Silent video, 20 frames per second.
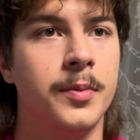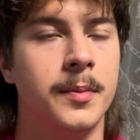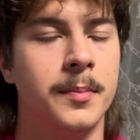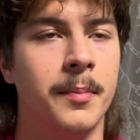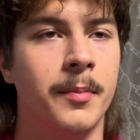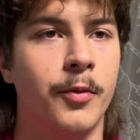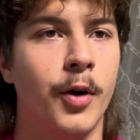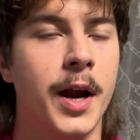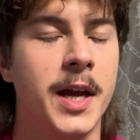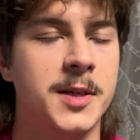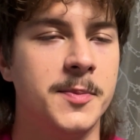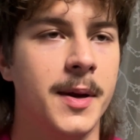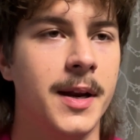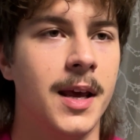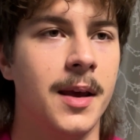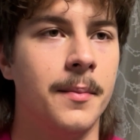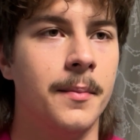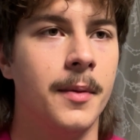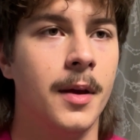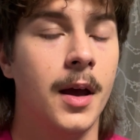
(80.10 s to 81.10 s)
Ray is my
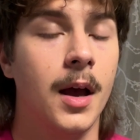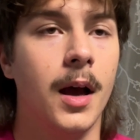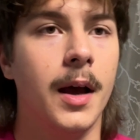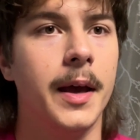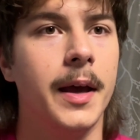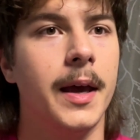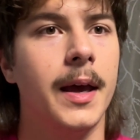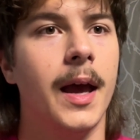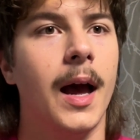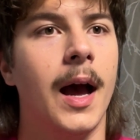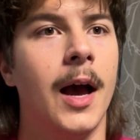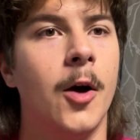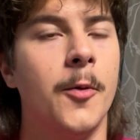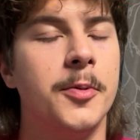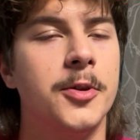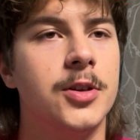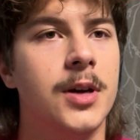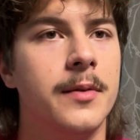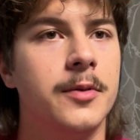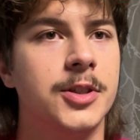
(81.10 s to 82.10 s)
name. I hope
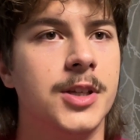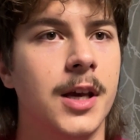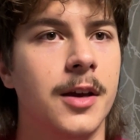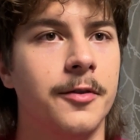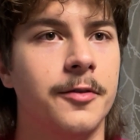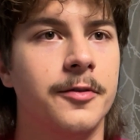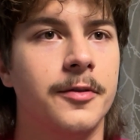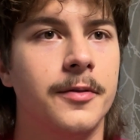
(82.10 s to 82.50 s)
you travel safe.